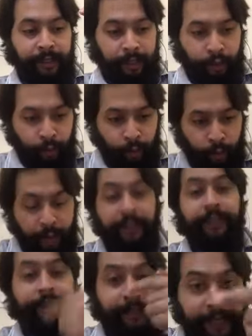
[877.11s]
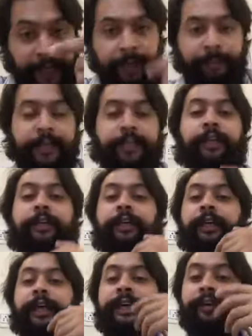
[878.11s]
to train a patient
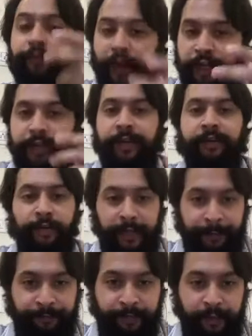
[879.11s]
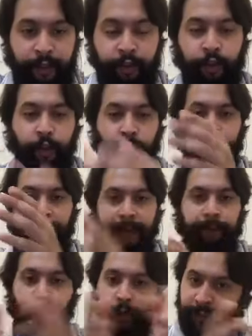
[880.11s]
in a functional way. So when
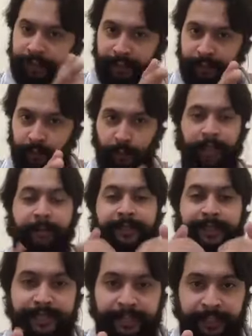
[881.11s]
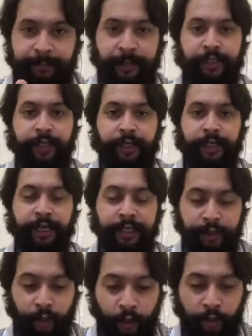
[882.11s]
I'm doing this, when I'm assessing a patient, it
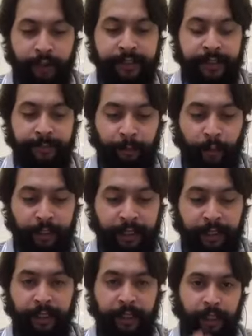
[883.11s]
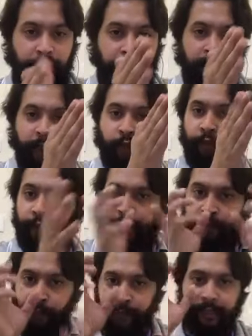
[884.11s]
is always important to
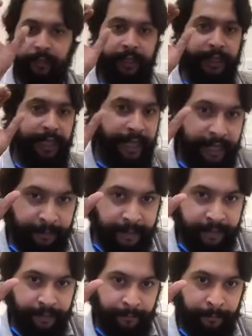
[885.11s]
first train a muscle,